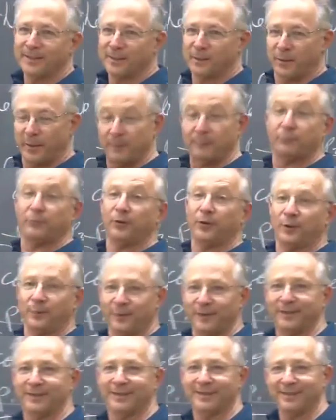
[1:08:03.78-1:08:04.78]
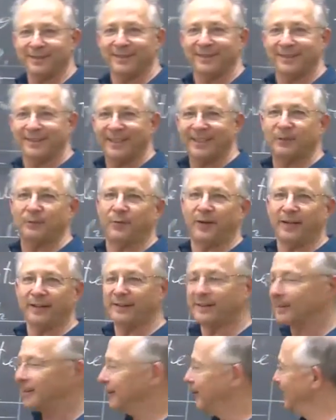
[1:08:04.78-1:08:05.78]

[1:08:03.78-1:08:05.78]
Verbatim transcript: So I'm following his advice